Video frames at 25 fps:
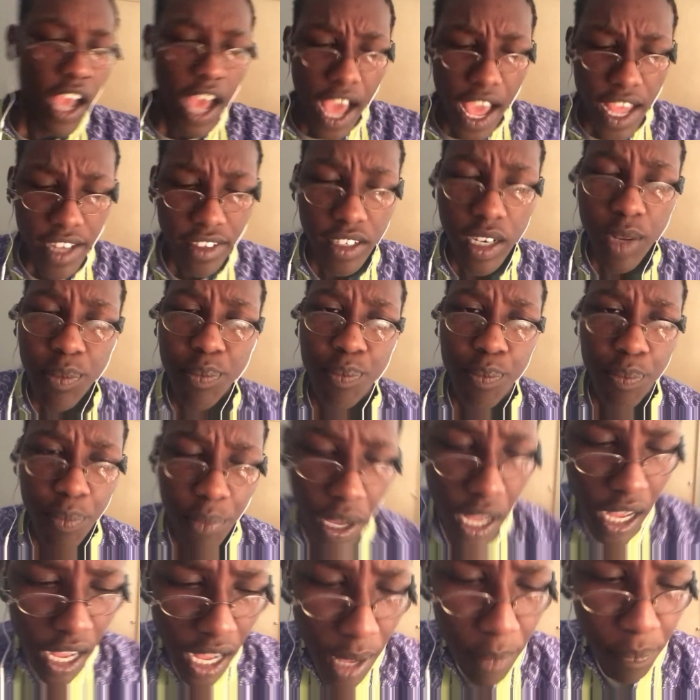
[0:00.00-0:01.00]
I ended up
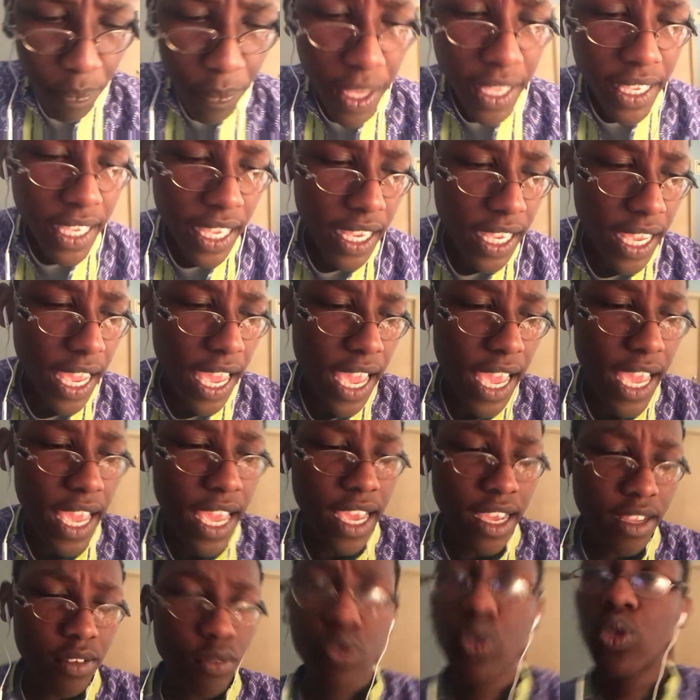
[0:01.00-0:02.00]
um, making
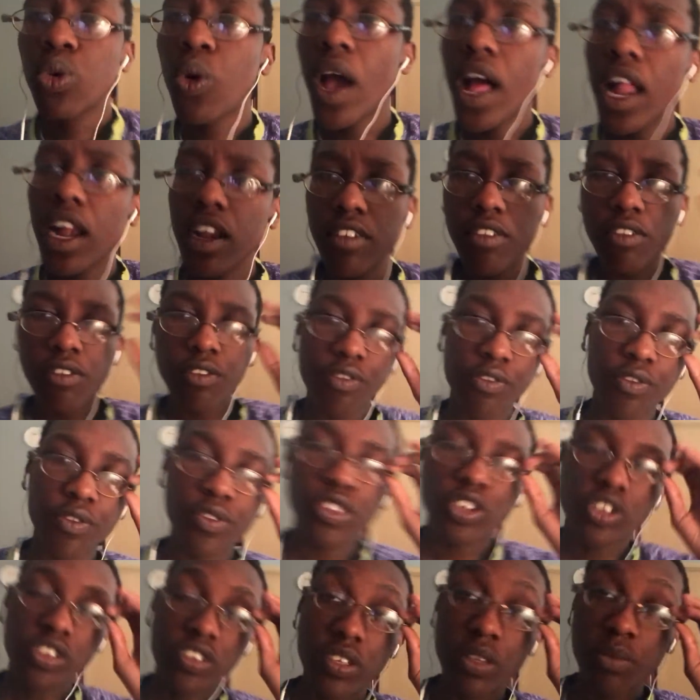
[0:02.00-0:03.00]
a 12,
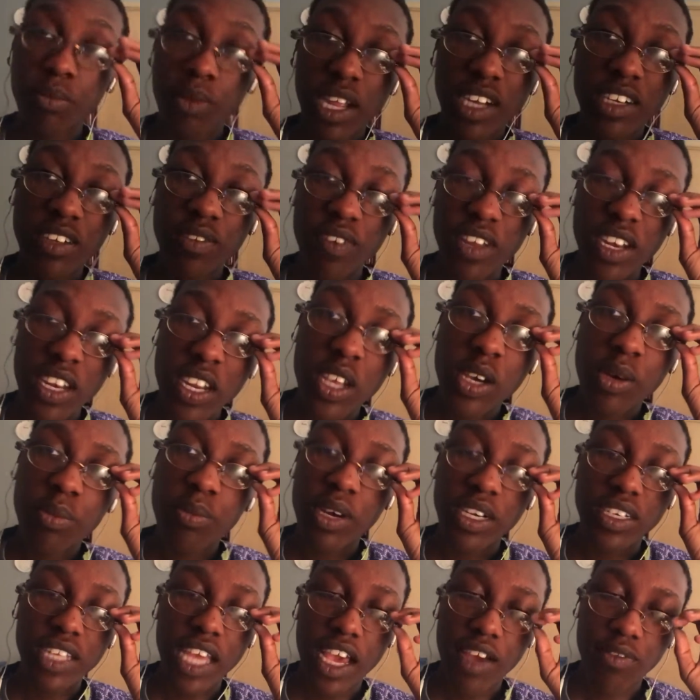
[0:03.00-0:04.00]
13 minute video,
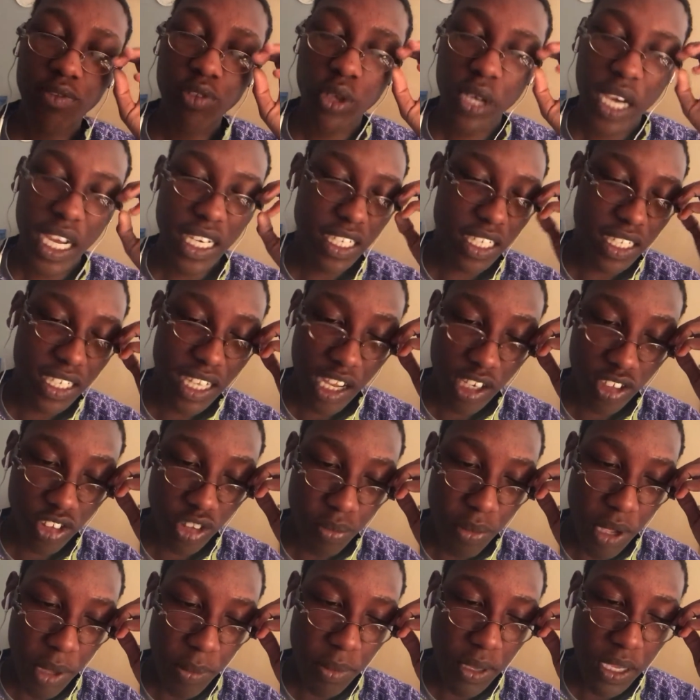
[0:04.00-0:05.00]
but I have to cut it down
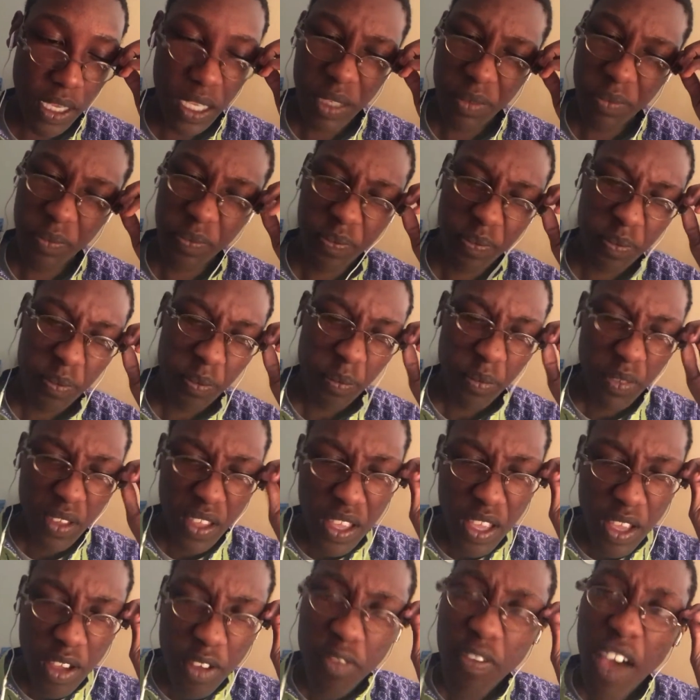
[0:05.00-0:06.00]
to maybe
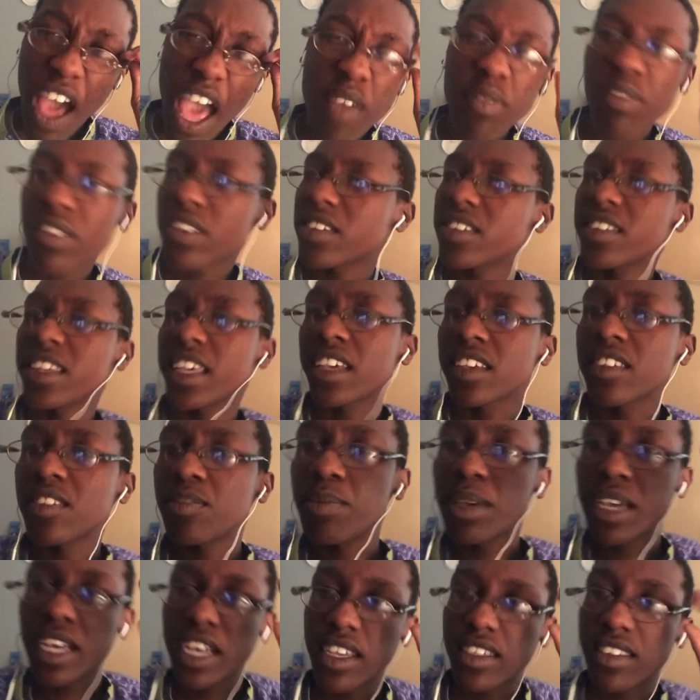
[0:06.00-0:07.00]
five or
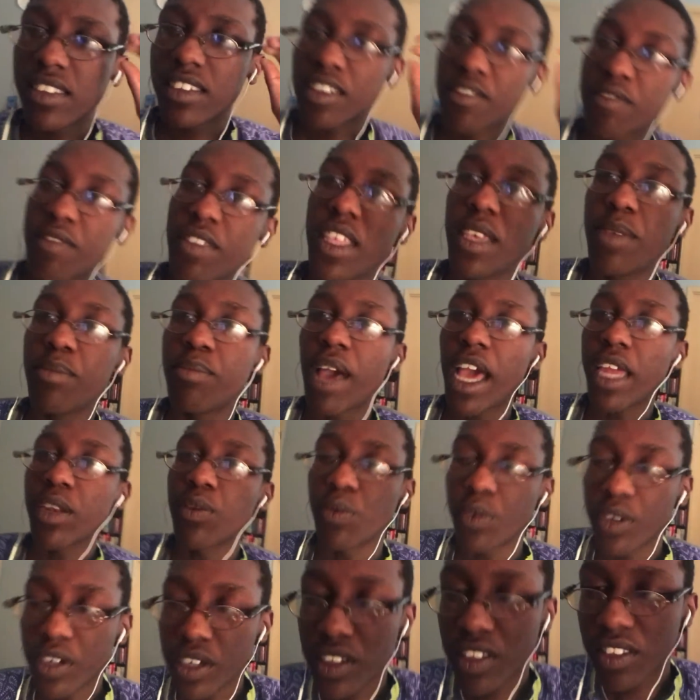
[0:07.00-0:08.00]
six because of the
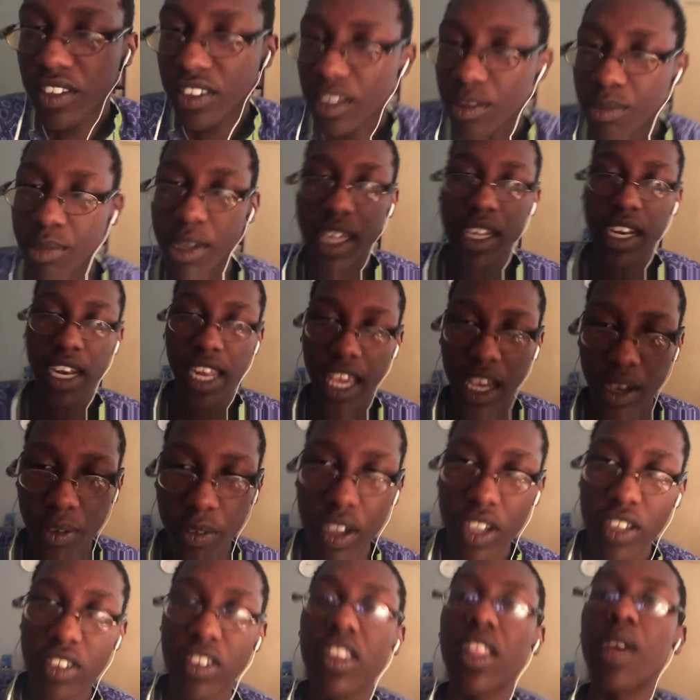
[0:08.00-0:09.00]
bad words, the bad
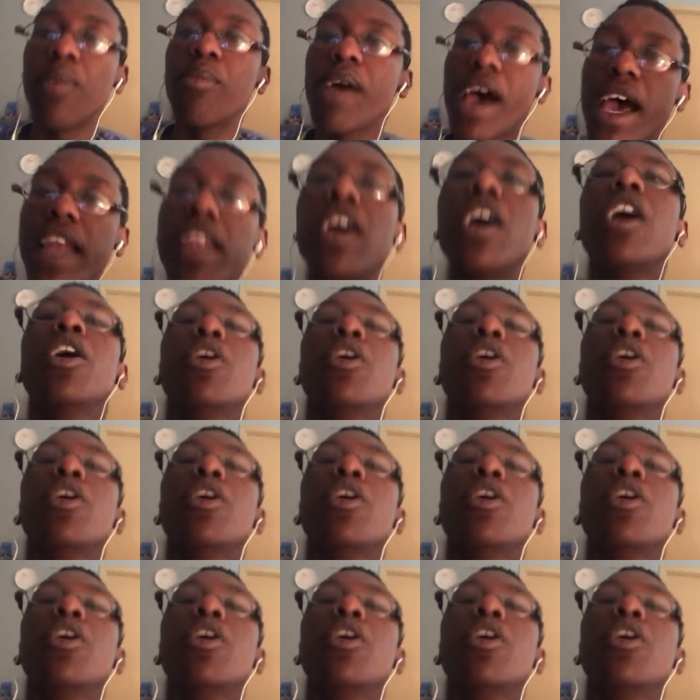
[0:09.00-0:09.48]
language, and the bad